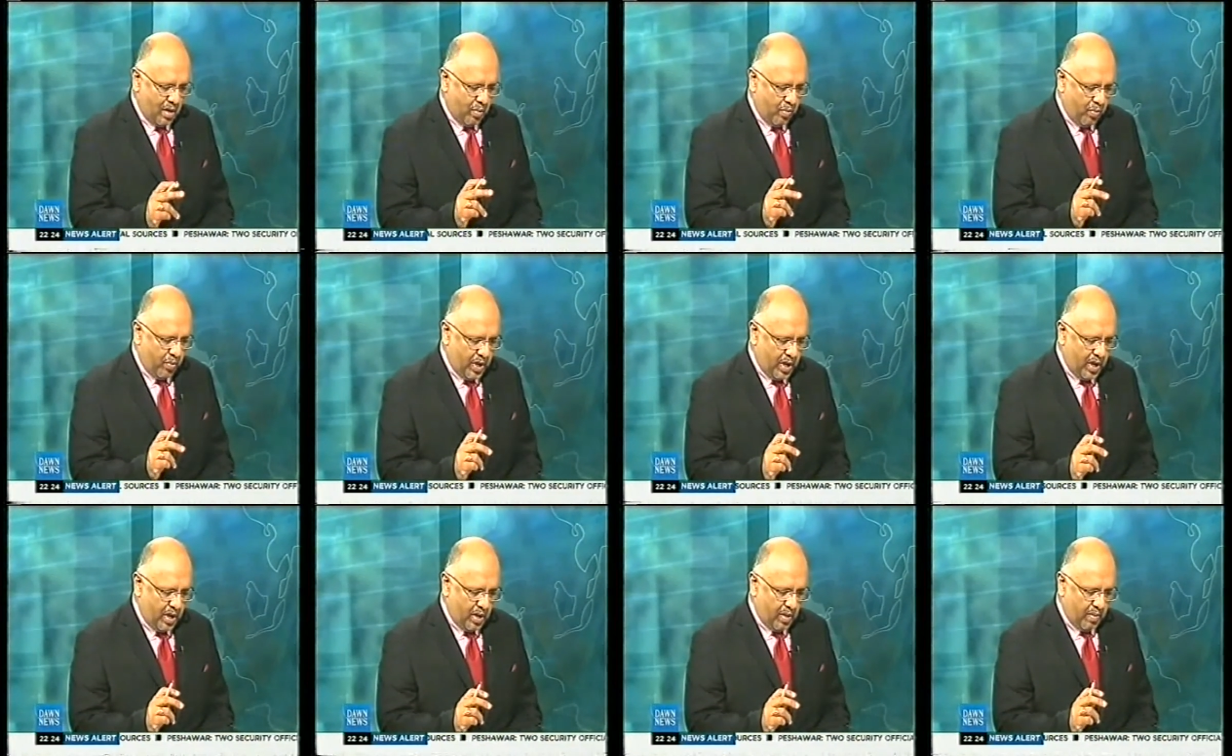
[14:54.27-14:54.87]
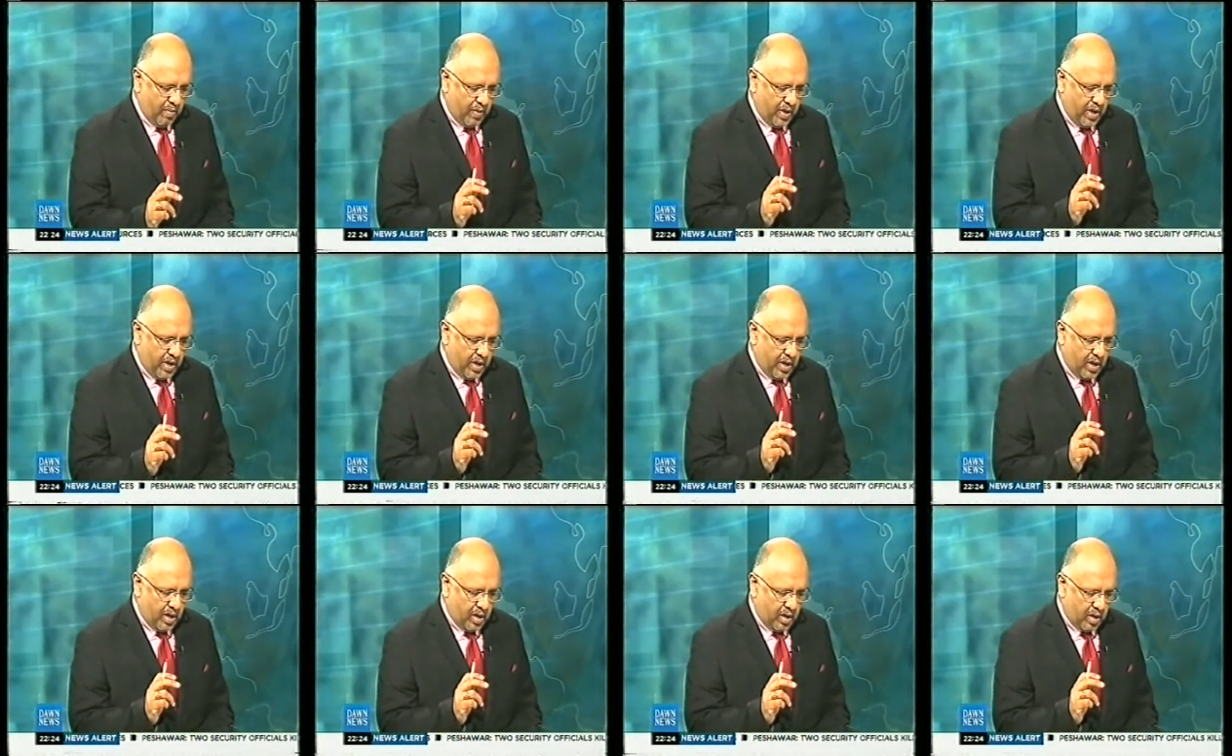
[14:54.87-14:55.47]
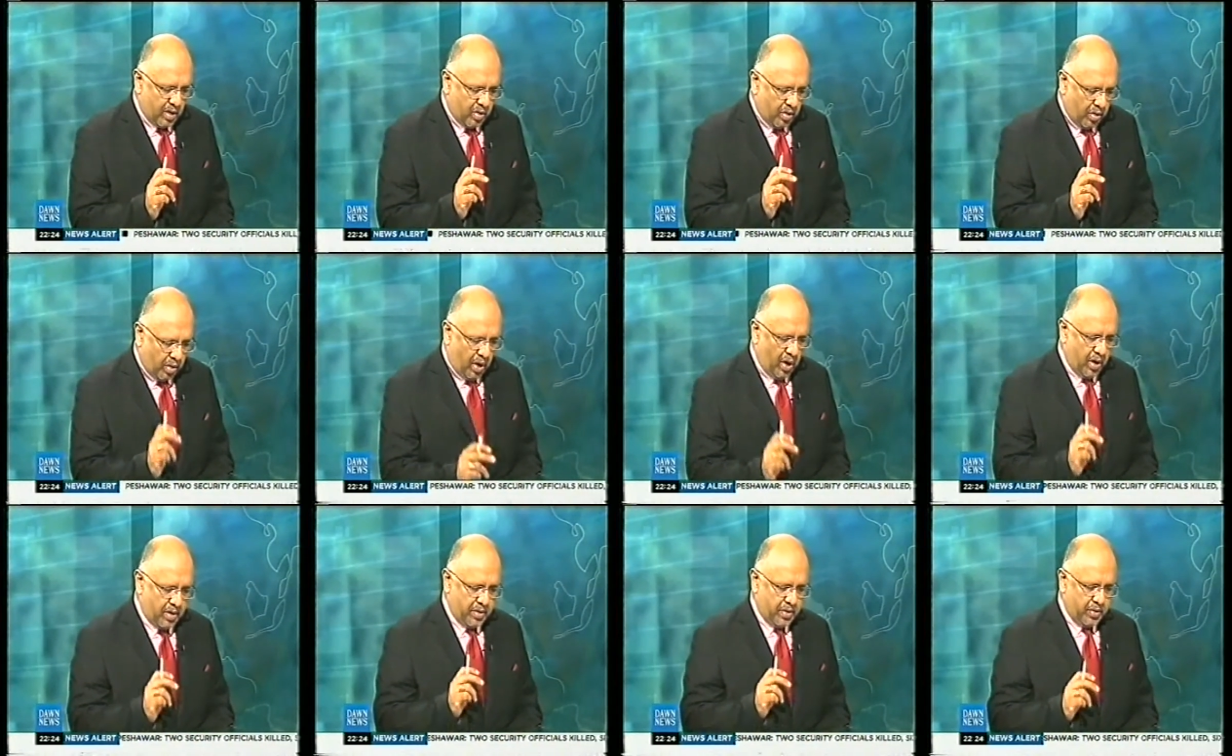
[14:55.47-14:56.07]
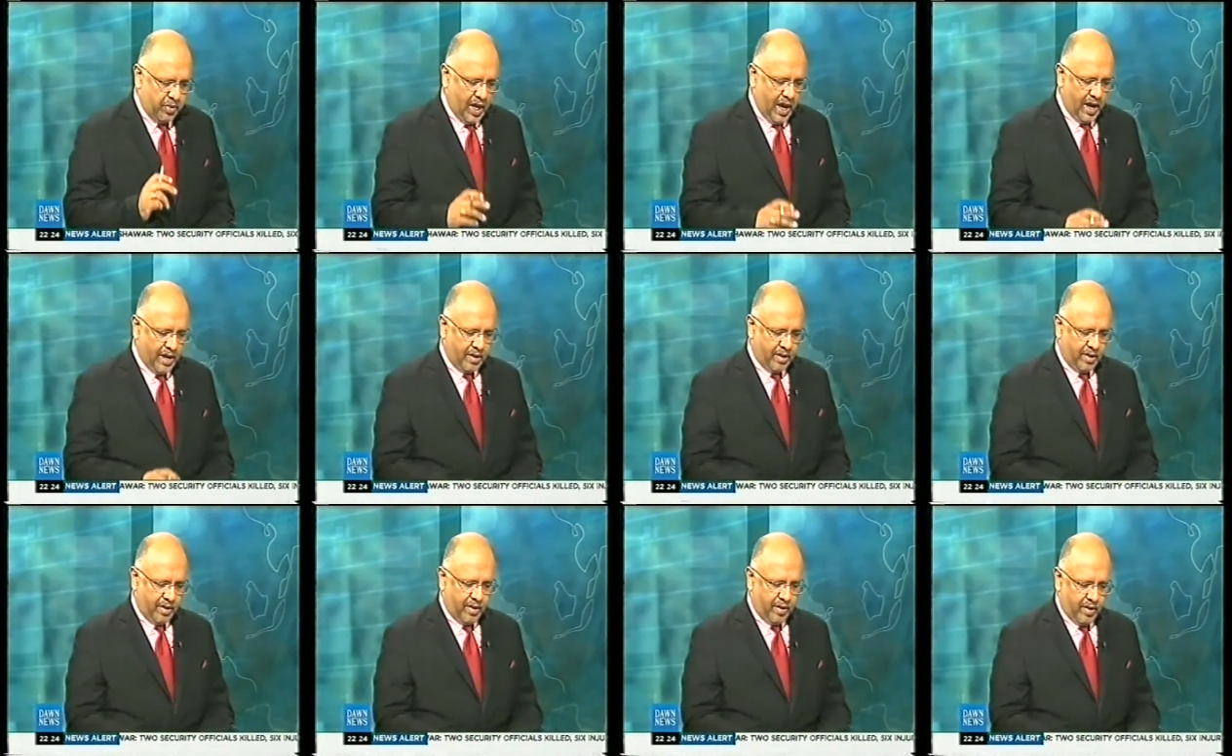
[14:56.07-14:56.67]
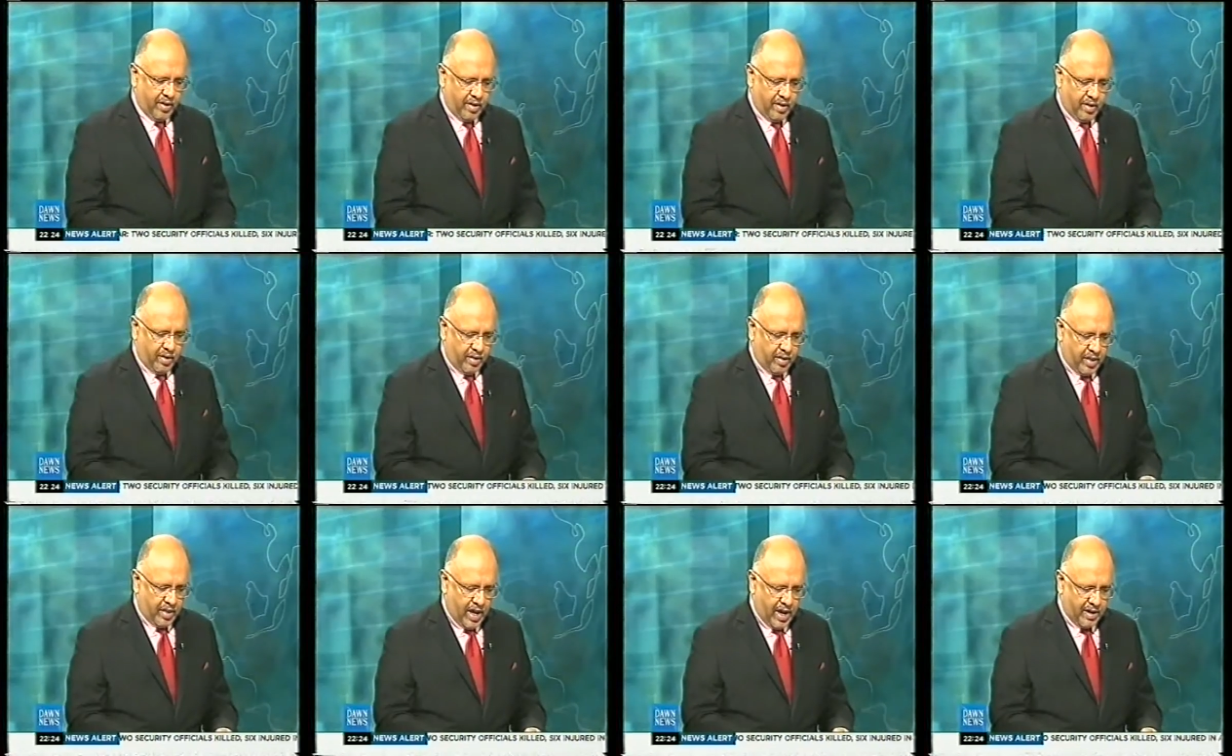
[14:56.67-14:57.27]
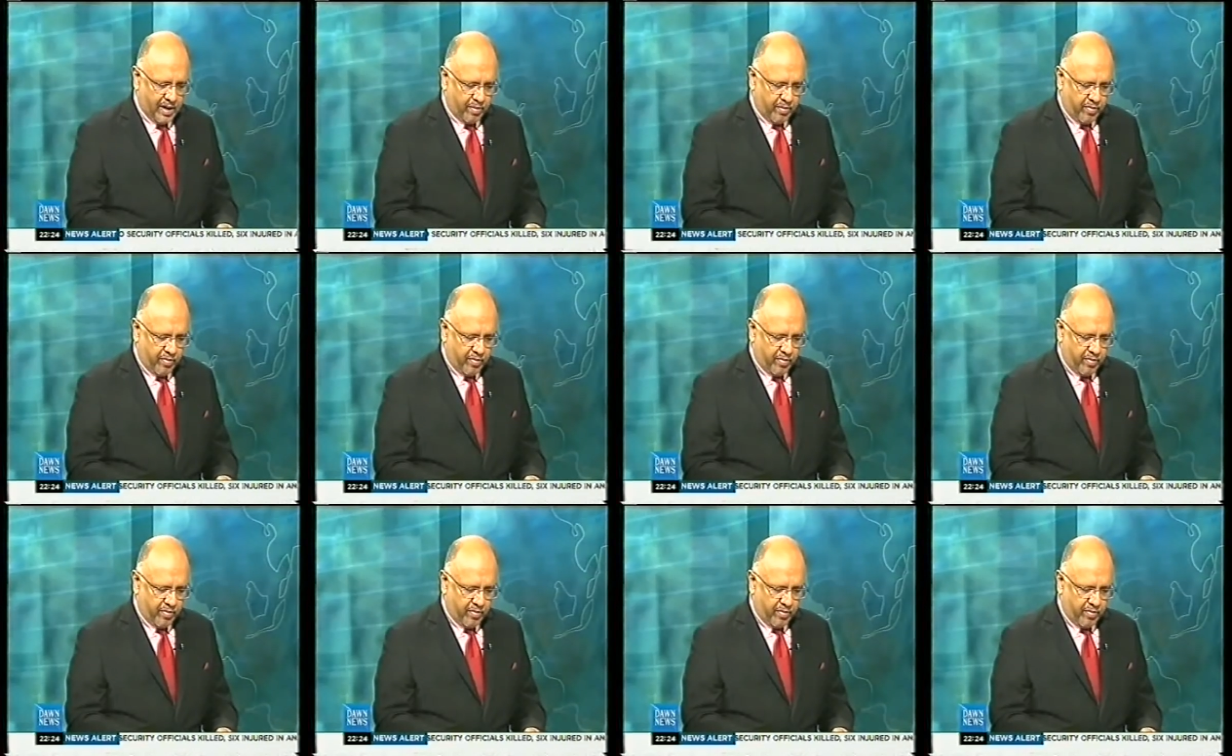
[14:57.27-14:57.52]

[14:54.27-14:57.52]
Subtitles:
We go on to that